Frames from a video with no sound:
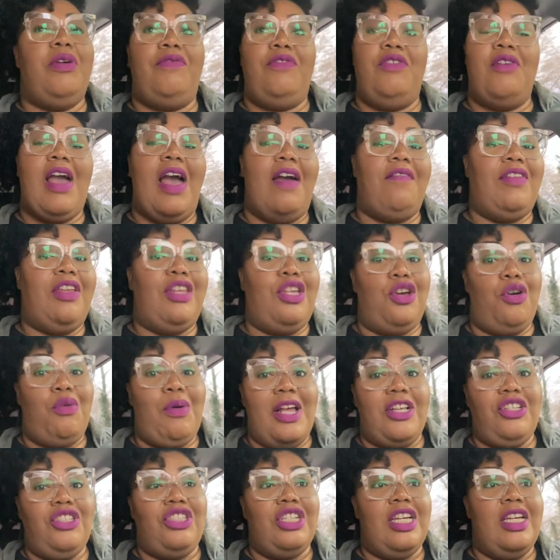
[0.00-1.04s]
If you have any
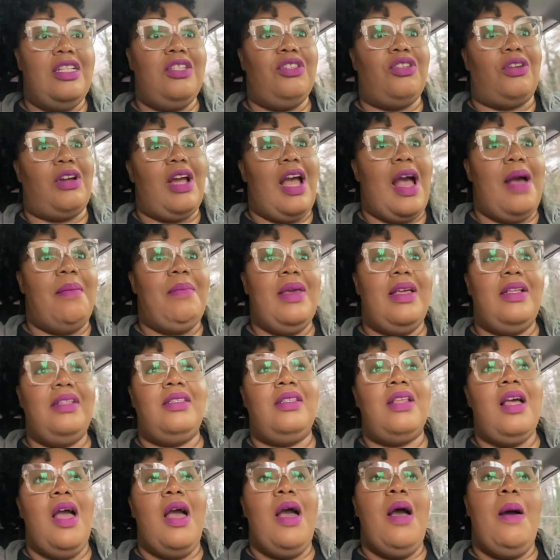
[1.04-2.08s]
questions or
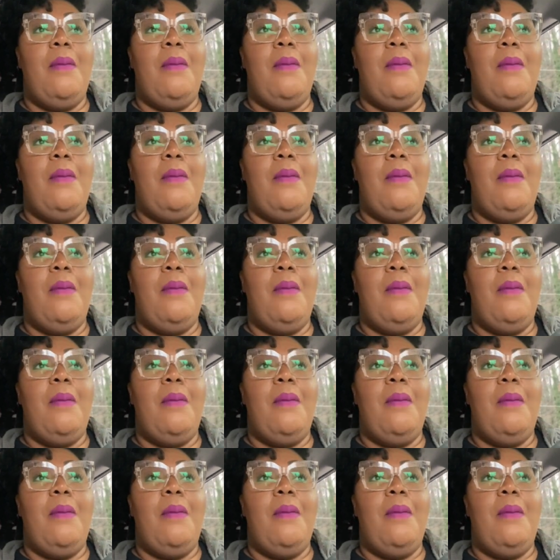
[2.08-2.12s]
comments,